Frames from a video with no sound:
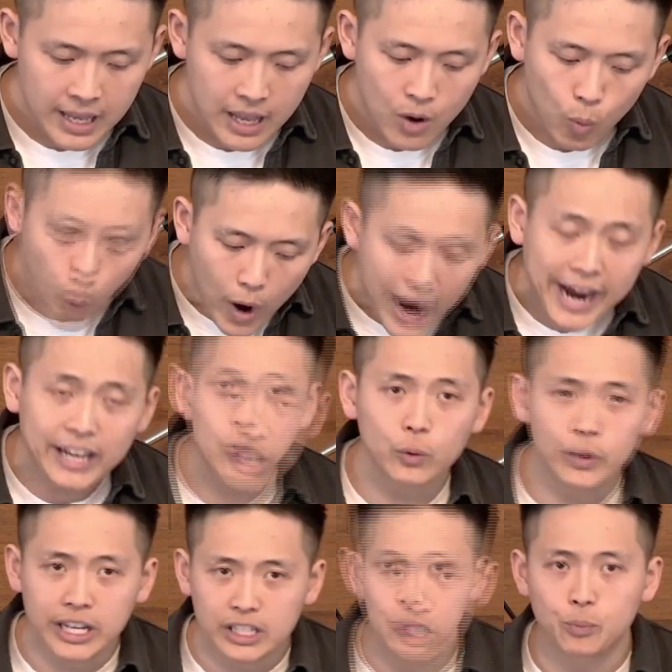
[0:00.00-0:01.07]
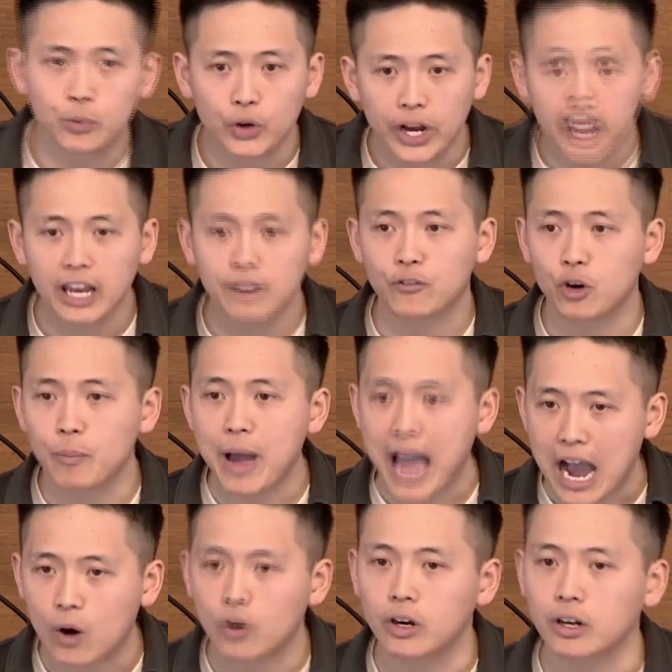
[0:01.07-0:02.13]
Why do we need to pray for
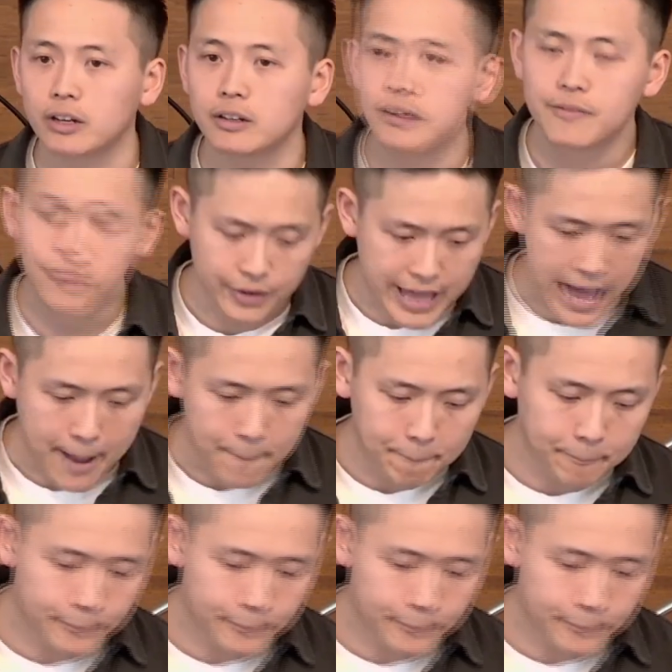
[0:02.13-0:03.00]
power for that?